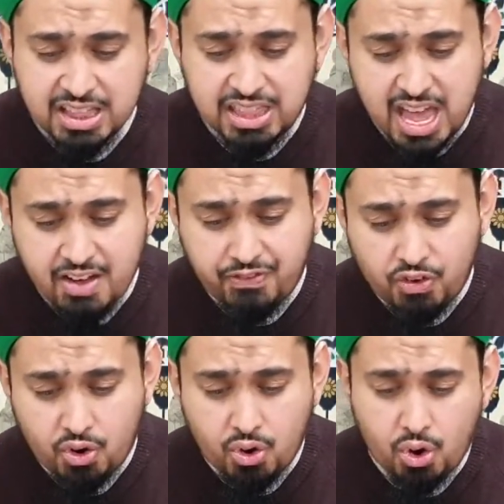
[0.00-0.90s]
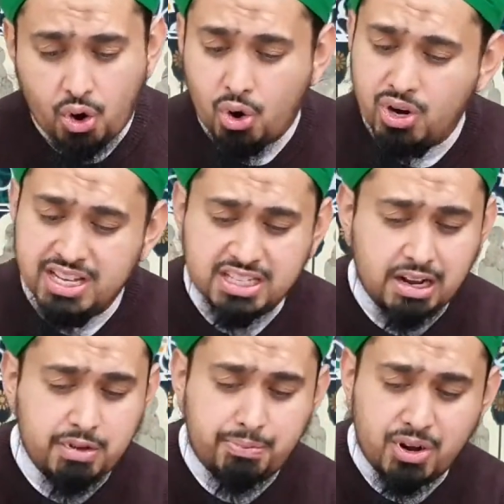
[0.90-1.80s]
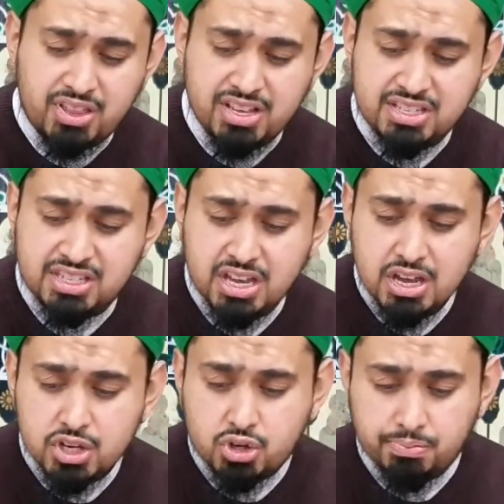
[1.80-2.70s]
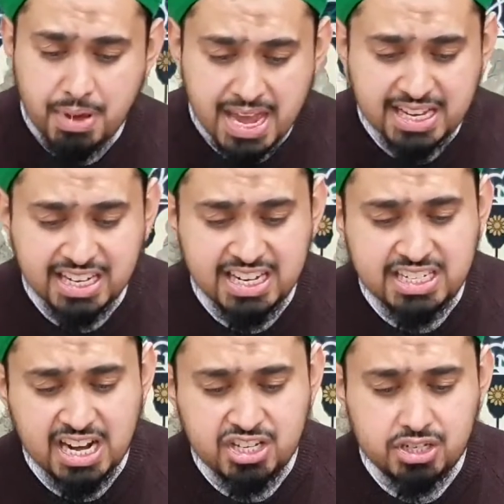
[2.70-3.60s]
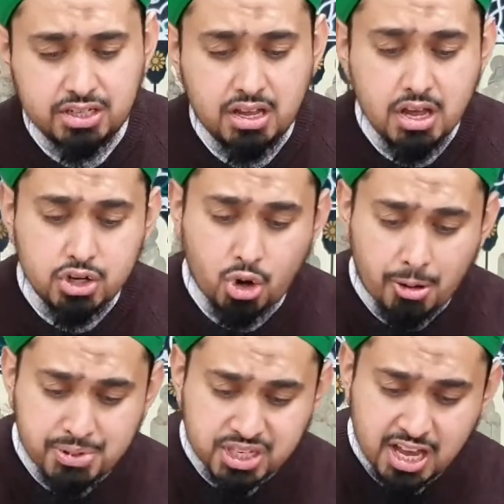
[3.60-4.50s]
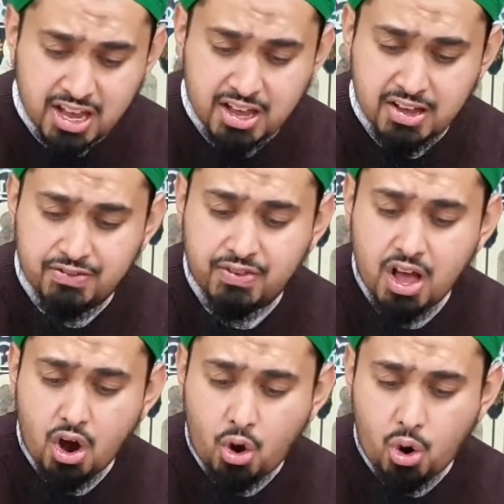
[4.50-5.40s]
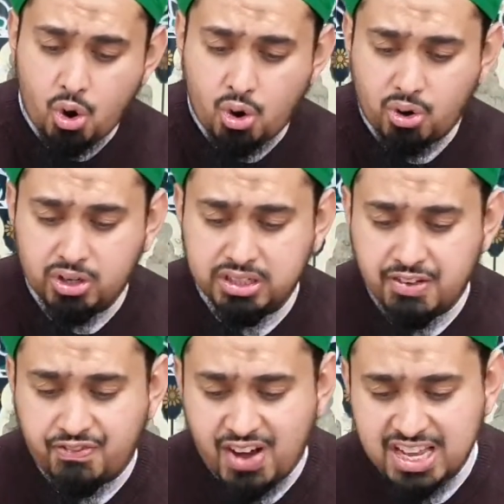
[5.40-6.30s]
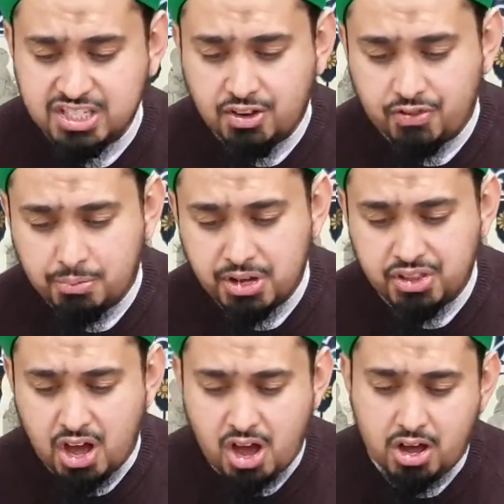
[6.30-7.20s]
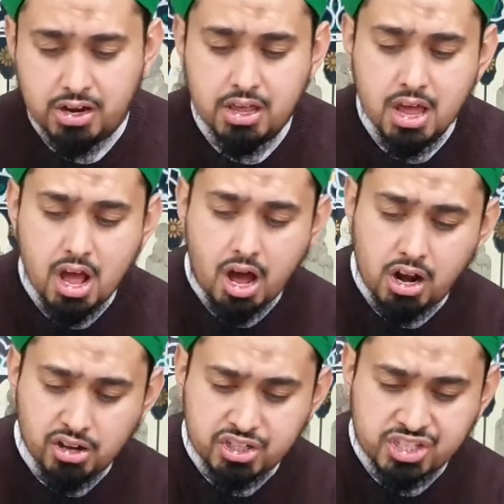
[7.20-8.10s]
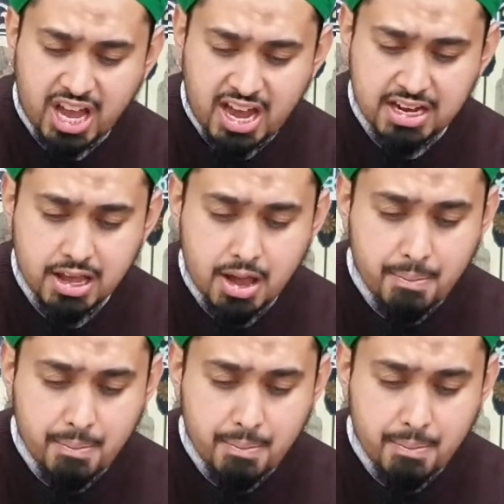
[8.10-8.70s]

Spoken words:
Therefore, all Islamic brothers should make an intention to observe all the fasts of Ramadan alongside